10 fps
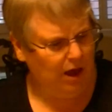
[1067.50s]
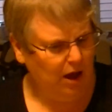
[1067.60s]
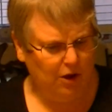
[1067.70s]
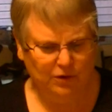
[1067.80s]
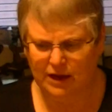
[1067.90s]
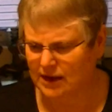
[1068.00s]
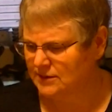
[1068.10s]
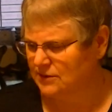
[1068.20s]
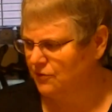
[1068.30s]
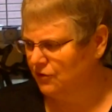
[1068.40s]
Okay,
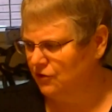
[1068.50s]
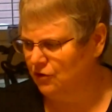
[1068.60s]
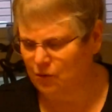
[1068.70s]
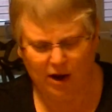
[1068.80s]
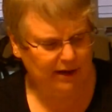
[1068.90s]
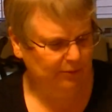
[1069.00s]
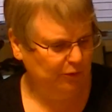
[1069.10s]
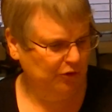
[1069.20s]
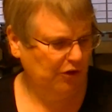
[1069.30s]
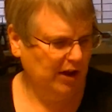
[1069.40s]
so the new items
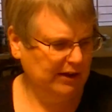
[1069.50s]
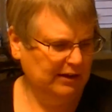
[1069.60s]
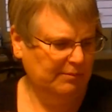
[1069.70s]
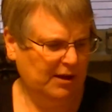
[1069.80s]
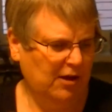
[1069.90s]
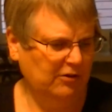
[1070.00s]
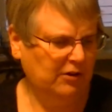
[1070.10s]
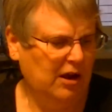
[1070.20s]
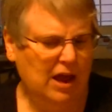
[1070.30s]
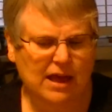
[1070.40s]
we're talking
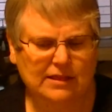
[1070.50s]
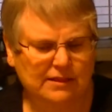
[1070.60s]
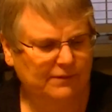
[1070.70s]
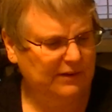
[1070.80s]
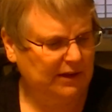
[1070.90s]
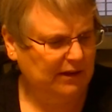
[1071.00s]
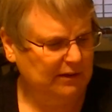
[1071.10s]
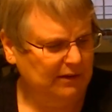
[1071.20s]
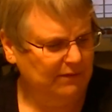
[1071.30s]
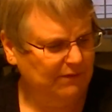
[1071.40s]
about, the
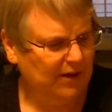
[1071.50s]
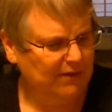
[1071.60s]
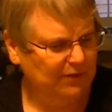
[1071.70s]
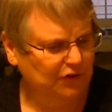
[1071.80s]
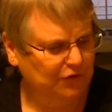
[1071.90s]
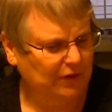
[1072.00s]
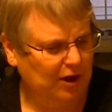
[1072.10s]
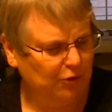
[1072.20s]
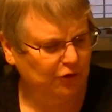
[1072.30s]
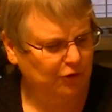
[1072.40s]
vanilla 5-inch
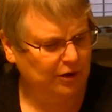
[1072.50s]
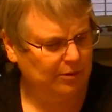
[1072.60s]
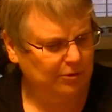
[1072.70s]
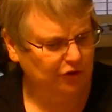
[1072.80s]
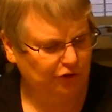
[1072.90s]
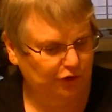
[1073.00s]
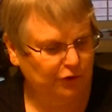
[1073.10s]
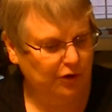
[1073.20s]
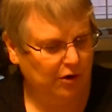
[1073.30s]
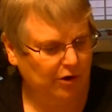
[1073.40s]
flower trim, 2
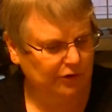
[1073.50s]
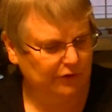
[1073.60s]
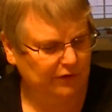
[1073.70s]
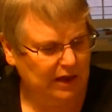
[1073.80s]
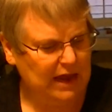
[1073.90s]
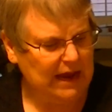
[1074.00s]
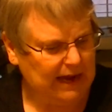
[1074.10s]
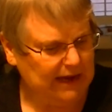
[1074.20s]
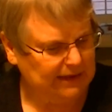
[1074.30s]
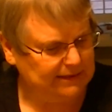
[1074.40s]
yards.
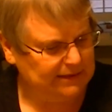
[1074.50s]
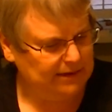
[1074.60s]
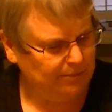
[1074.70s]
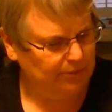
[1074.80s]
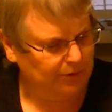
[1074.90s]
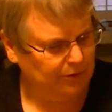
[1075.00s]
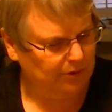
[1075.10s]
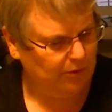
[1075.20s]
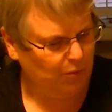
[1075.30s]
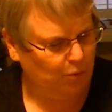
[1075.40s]
It's
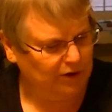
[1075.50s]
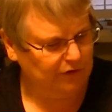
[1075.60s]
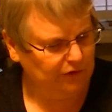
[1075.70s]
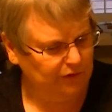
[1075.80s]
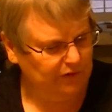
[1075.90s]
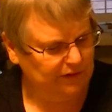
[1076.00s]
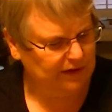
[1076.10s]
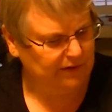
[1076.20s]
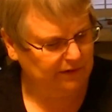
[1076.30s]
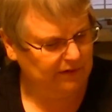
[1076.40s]
number
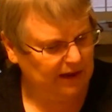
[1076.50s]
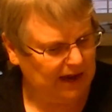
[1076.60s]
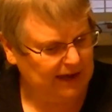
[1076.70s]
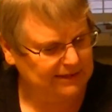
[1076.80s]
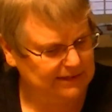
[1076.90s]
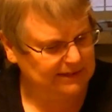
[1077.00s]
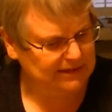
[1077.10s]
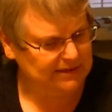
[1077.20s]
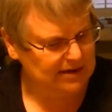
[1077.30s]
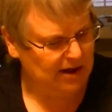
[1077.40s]

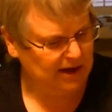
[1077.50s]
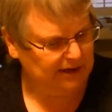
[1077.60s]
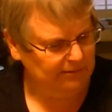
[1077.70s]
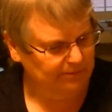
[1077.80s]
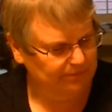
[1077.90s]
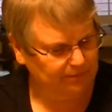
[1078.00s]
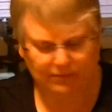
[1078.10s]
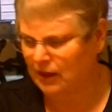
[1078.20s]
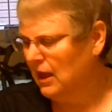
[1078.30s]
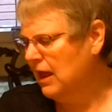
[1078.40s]
126869.
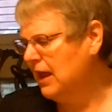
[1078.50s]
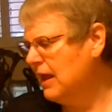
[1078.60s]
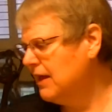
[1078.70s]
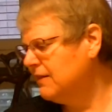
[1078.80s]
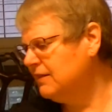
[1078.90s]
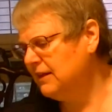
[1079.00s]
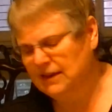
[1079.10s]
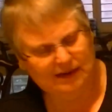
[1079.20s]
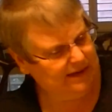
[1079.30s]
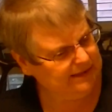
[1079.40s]

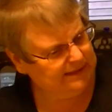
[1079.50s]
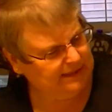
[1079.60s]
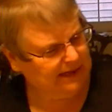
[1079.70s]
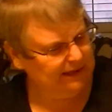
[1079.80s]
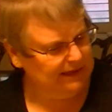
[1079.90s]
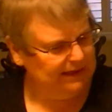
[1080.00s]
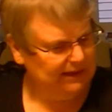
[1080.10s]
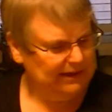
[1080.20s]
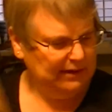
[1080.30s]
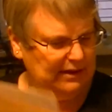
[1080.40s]
The
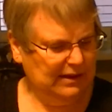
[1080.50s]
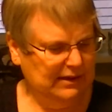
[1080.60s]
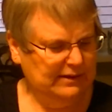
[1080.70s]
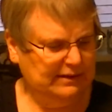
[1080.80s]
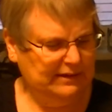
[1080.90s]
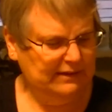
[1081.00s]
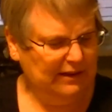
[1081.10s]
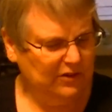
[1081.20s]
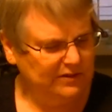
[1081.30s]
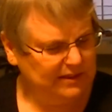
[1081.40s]
delicate
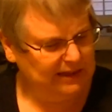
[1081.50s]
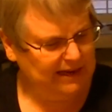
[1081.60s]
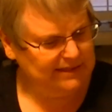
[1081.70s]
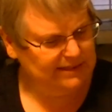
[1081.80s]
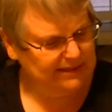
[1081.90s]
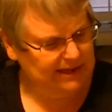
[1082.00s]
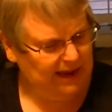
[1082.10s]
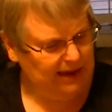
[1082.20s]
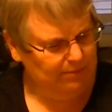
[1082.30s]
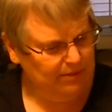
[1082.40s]
details lace
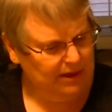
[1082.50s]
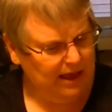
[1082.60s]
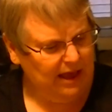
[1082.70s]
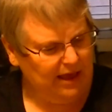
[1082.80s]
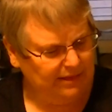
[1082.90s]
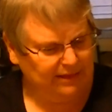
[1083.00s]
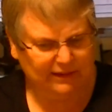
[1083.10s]
tape. The